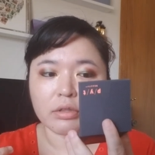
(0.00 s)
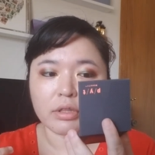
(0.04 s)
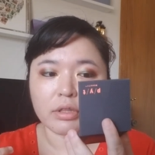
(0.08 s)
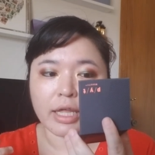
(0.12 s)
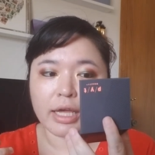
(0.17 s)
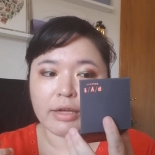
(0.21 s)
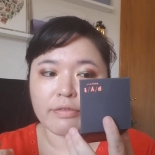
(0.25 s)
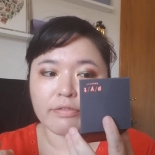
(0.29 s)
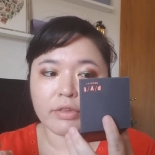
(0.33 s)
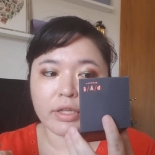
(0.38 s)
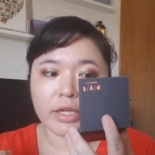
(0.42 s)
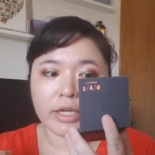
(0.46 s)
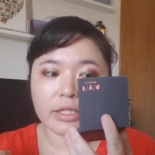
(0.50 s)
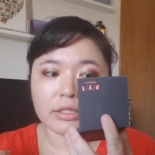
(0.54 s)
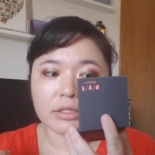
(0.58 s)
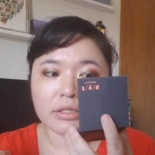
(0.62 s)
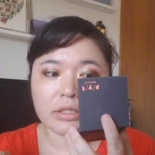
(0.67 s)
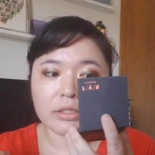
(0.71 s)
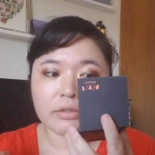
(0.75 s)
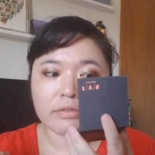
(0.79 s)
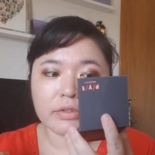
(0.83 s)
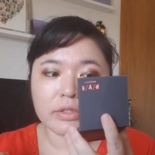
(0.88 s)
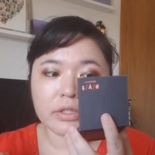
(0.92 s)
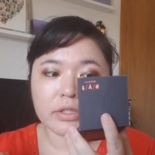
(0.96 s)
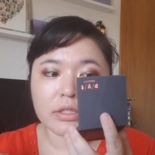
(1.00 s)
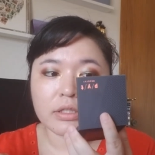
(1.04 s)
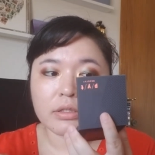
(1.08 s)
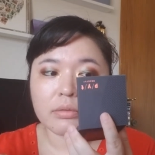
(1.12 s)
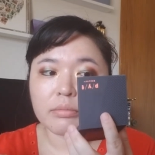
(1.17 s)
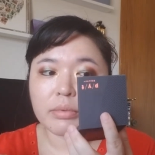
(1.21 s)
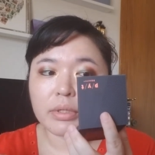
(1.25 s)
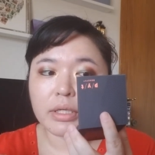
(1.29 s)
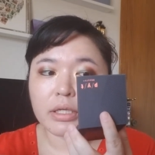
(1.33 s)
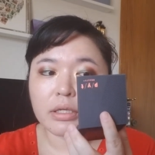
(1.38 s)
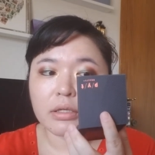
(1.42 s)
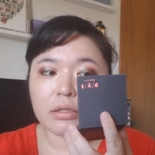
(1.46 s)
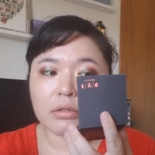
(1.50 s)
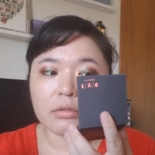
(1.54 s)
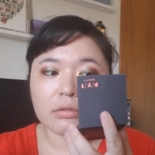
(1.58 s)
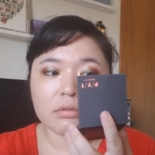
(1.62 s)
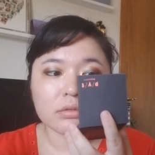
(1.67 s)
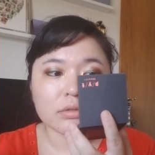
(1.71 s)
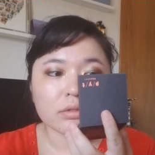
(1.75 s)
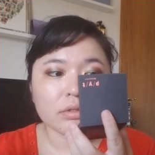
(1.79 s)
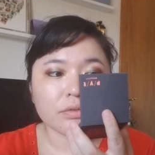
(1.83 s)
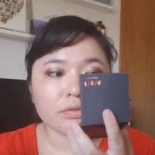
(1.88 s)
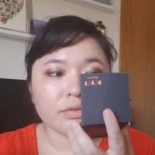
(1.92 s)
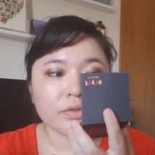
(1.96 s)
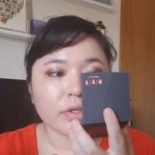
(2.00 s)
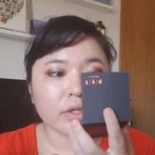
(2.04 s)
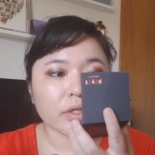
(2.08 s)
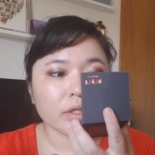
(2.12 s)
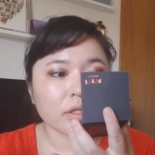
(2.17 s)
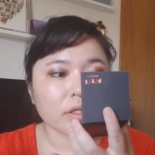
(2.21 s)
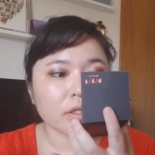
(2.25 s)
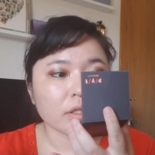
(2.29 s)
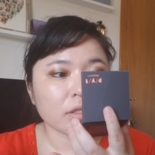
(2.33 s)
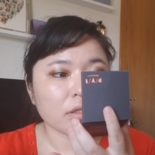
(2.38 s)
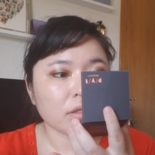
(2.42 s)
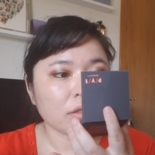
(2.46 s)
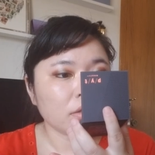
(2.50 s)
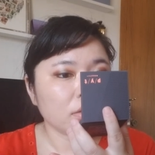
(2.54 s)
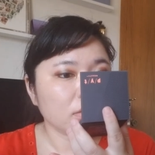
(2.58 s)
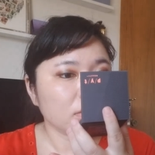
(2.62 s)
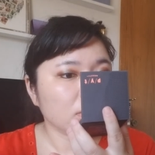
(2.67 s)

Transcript: laugh lines and everything, but so far